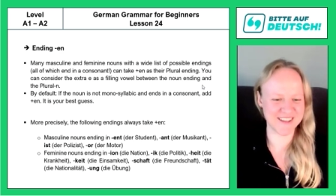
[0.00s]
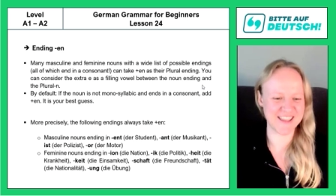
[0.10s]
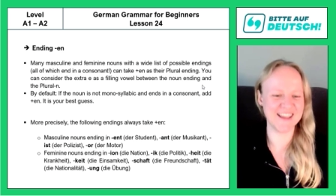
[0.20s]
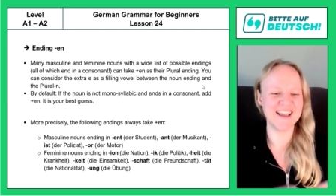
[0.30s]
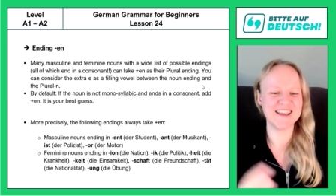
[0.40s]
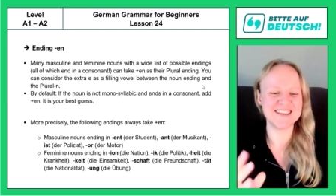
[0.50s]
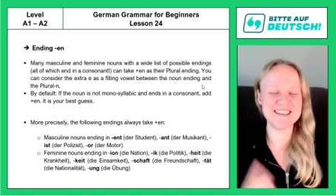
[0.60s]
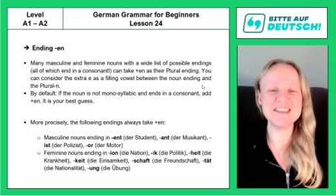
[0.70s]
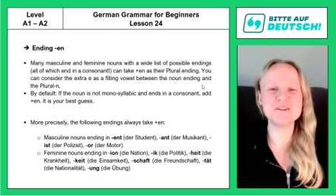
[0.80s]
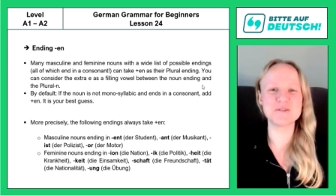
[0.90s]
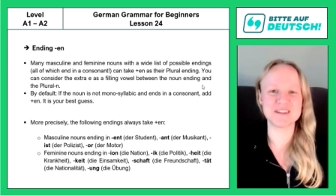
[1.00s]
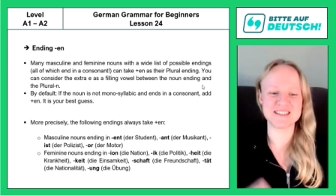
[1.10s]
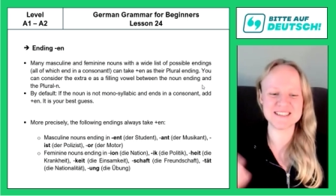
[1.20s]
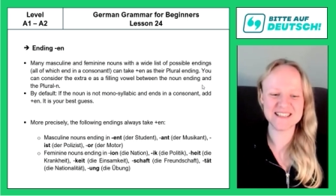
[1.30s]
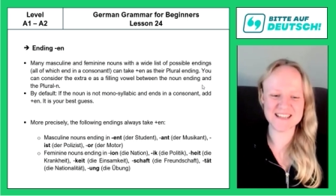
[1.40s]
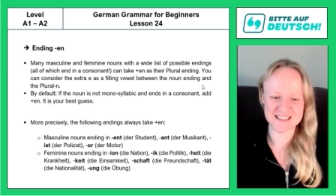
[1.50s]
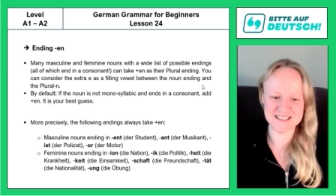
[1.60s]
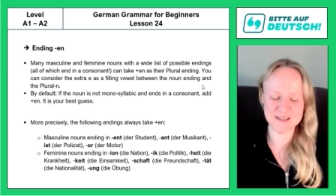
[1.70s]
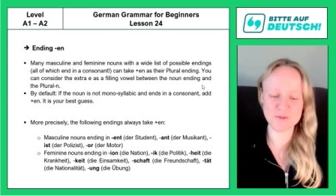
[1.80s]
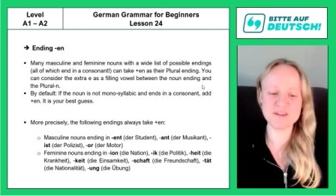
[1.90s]
Okay, ion, die
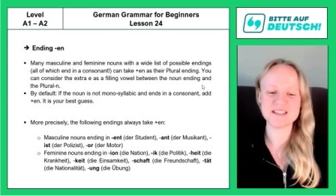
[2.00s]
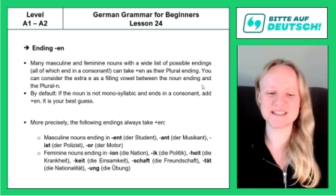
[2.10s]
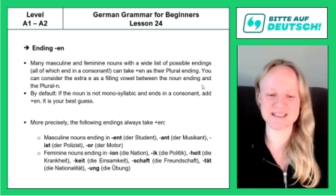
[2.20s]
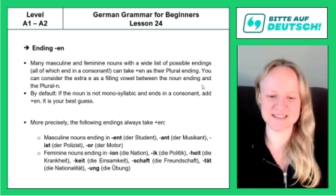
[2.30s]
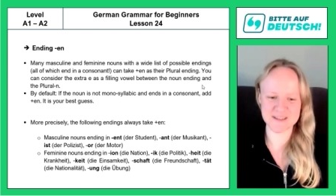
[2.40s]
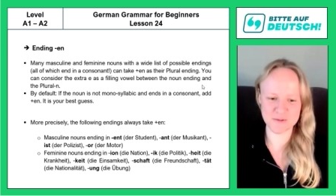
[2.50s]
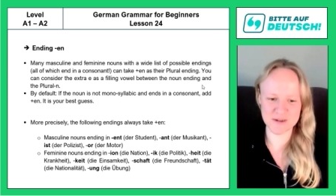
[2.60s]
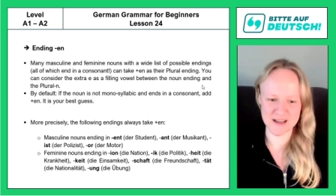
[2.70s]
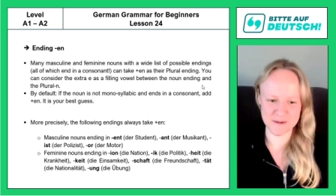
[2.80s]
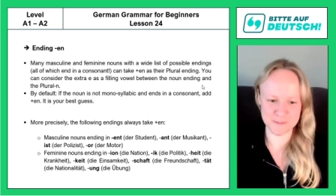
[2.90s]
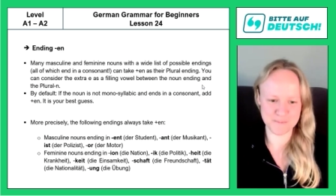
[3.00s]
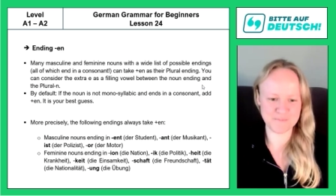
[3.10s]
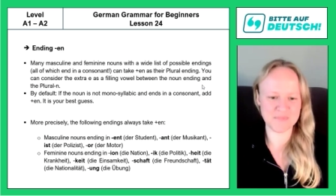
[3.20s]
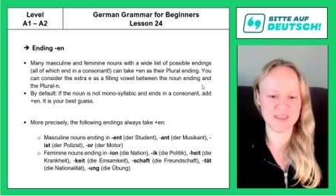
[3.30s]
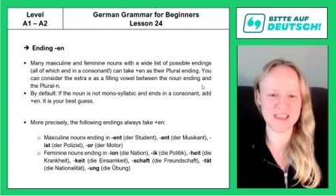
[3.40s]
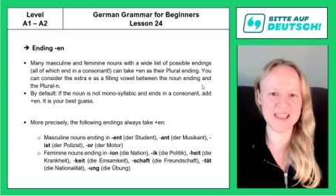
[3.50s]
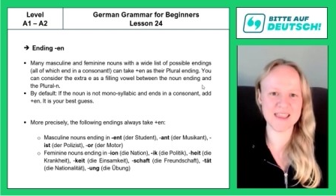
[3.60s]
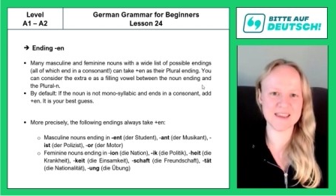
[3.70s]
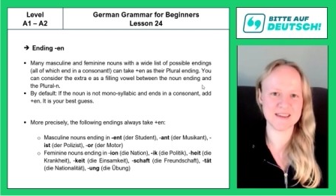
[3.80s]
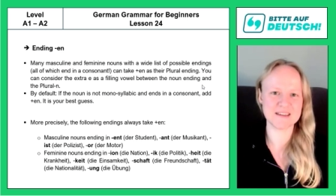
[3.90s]
Nation, die Nationen.
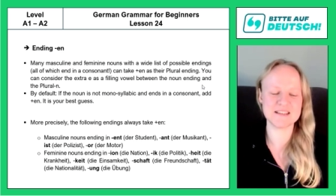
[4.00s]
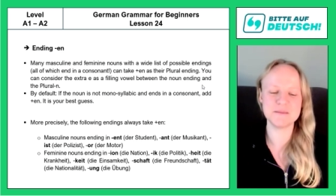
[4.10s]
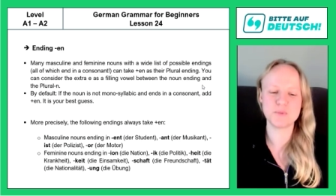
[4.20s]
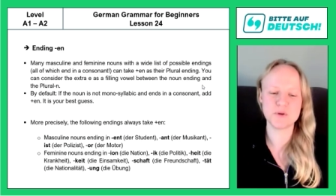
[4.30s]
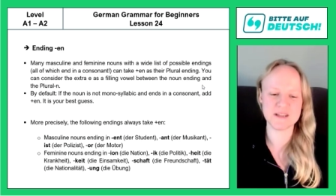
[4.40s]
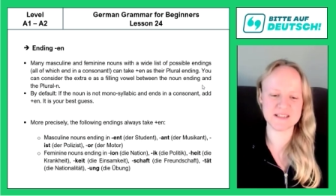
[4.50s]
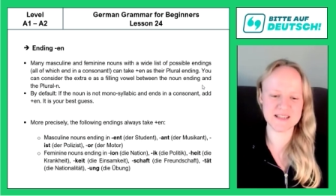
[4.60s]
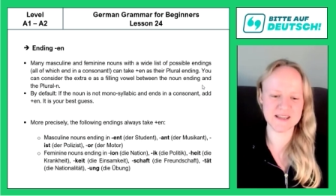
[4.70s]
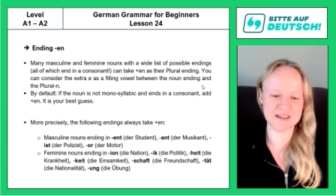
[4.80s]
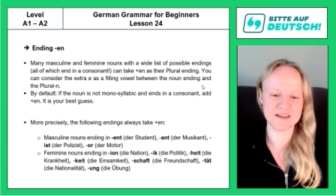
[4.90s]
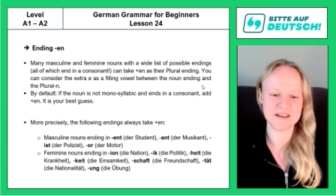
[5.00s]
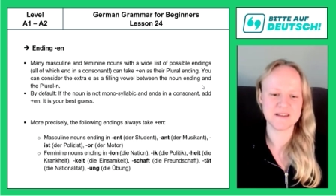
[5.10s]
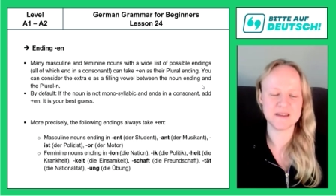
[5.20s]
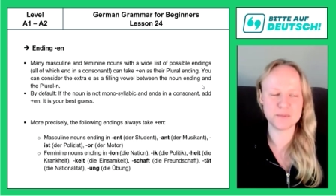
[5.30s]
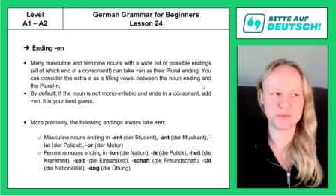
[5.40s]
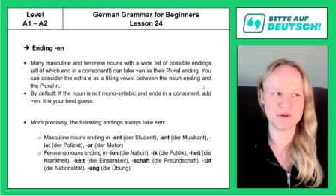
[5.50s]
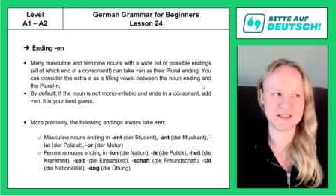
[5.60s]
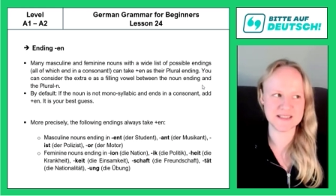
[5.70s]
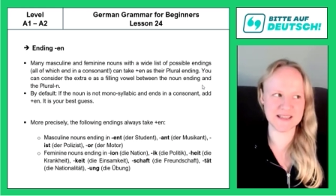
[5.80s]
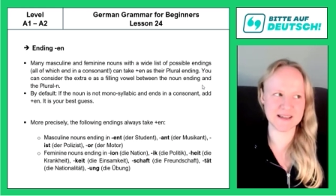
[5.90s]
Ich die Politik, die
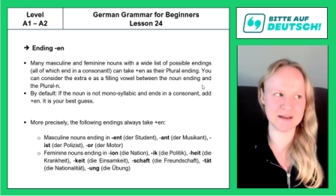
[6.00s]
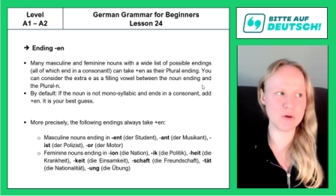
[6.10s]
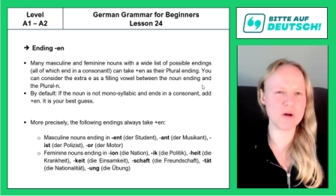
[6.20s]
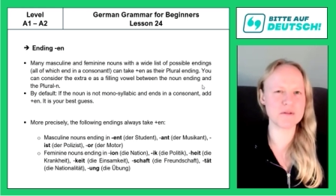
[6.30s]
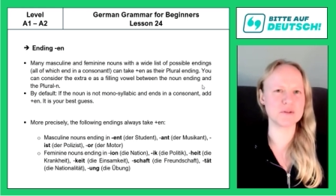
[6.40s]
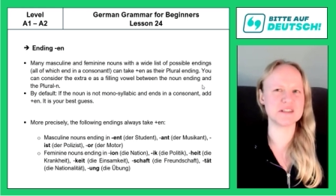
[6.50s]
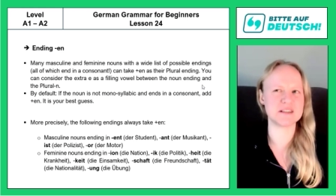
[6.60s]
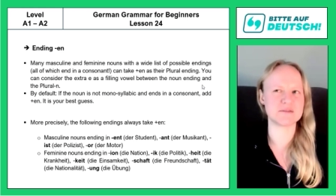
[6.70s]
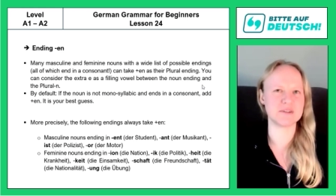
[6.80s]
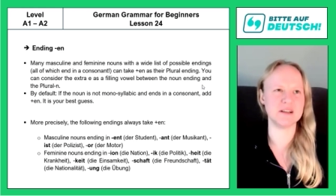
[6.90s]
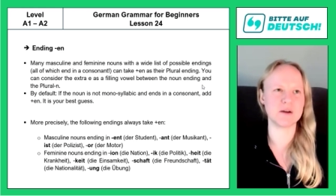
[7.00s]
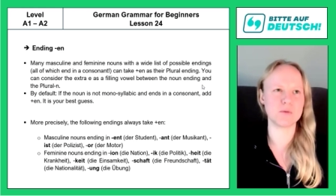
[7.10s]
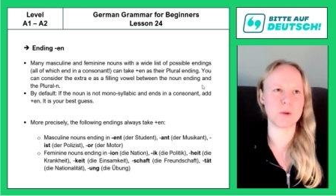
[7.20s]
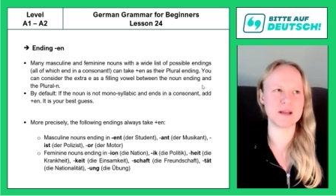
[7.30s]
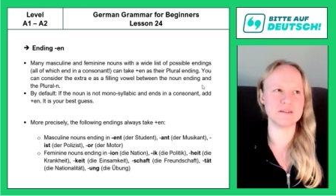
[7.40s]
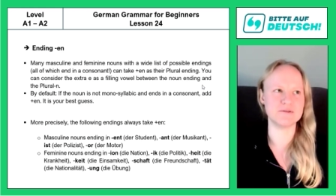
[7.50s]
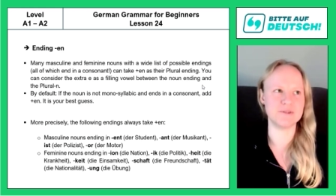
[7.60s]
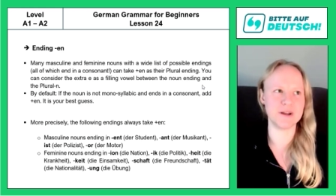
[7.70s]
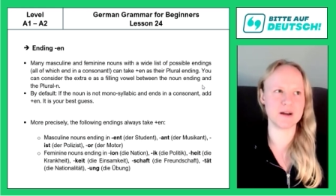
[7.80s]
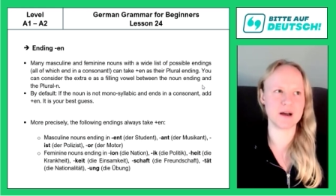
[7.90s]
Politiken, although this is really quite
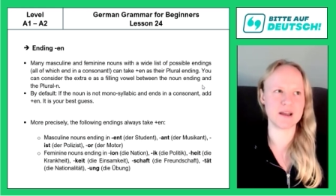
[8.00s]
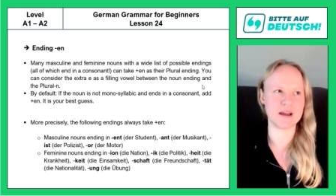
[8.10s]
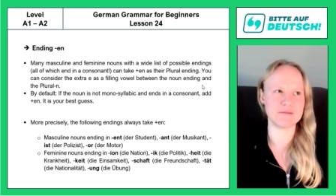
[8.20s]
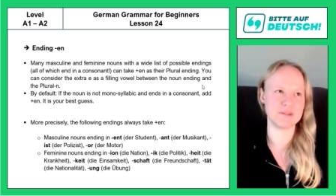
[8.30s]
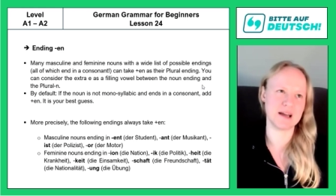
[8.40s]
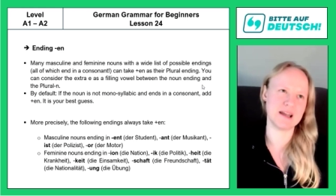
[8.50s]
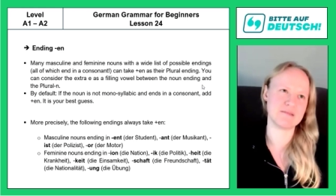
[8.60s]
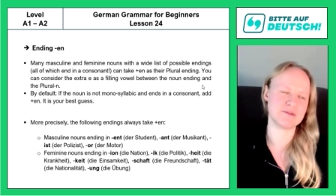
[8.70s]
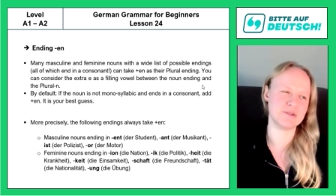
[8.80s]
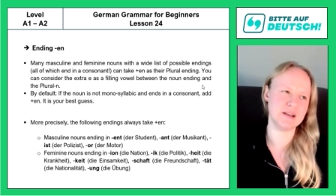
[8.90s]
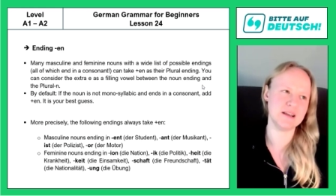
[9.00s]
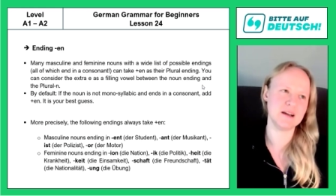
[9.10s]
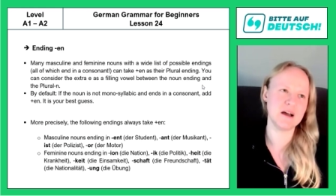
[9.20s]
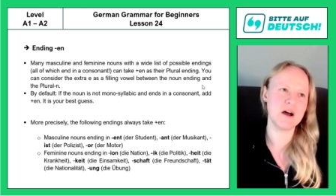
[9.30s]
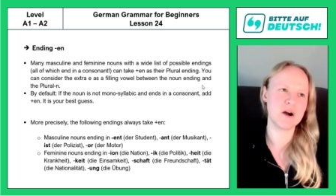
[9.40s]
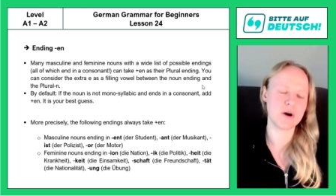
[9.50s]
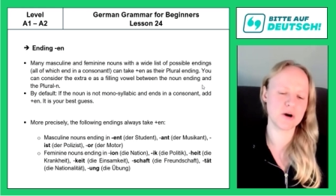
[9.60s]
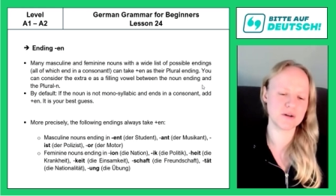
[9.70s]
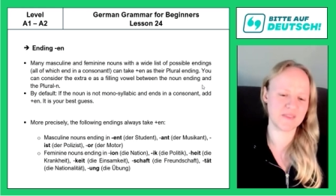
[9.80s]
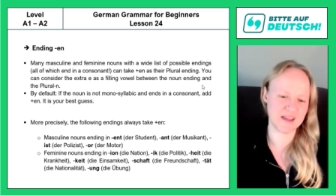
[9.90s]
rare. I haven't, I haven't really
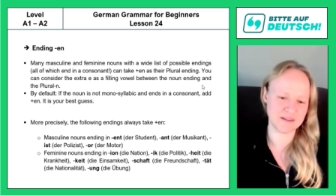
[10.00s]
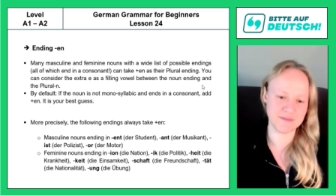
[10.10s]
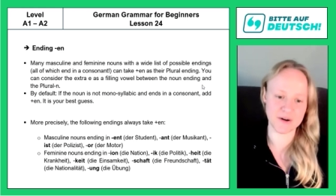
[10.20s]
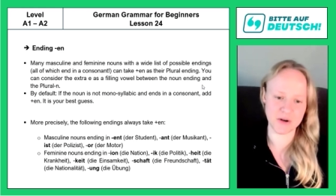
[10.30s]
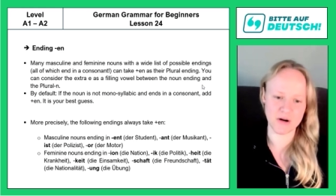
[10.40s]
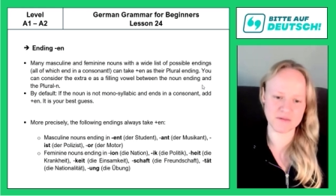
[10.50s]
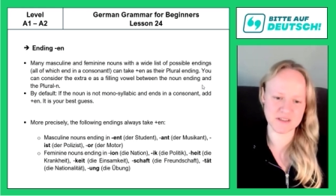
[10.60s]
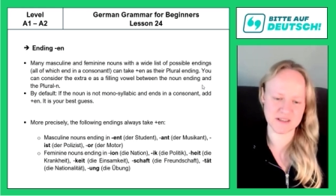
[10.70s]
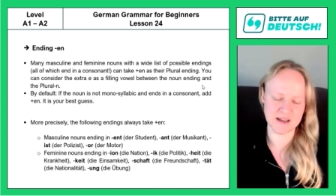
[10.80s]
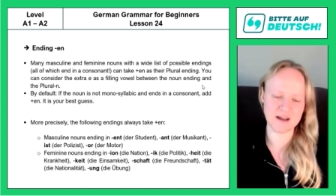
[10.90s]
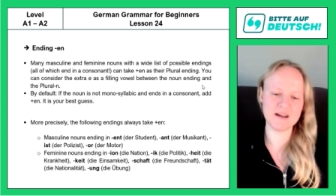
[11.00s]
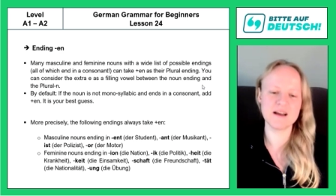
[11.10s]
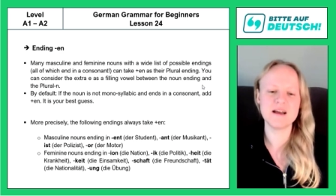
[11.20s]
heard that very often, yeah?